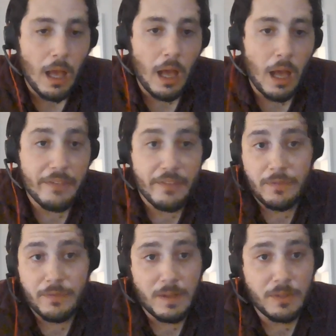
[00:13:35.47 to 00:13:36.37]

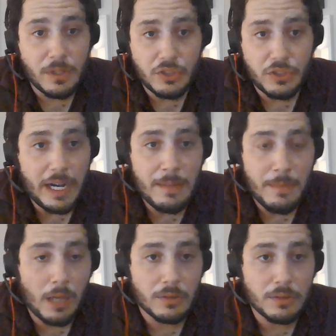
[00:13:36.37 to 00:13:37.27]
If you're training
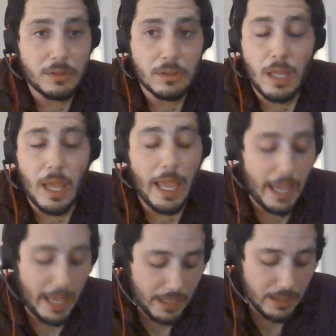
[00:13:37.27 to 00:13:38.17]
models
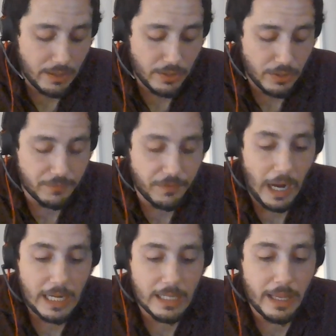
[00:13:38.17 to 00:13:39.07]
and you're
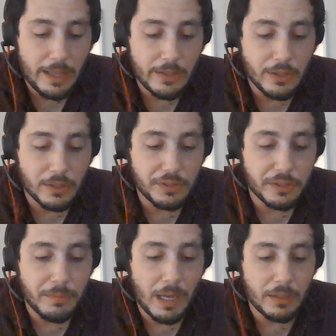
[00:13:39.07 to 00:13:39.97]
finding that
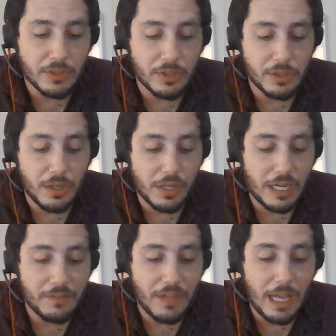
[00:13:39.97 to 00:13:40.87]
your models are
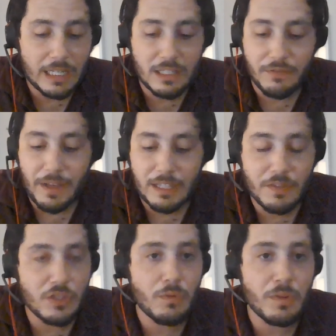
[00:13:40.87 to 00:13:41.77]
kind of not as
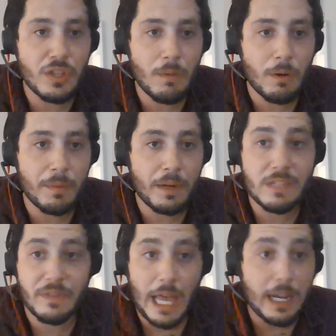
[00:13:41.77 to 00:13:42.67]
effective as you wish they were
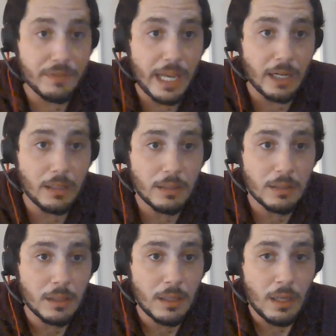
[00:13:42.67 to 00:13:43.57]
because of a lack of data,
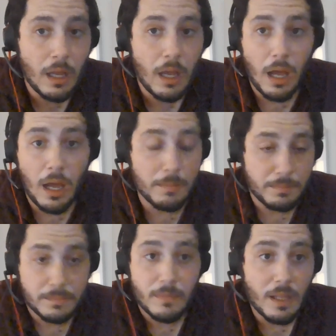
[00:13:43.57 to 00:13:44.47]

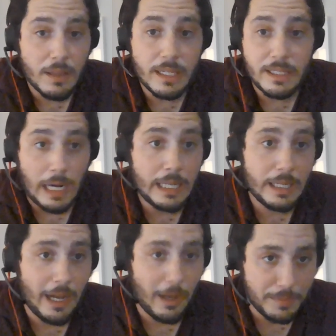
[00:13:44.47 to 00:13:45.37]
then Tonic
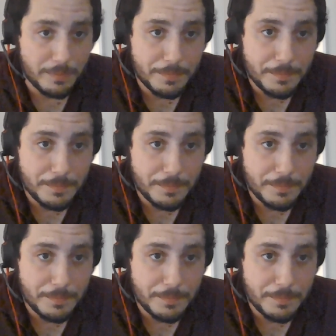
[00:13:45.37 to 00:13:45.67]
can help.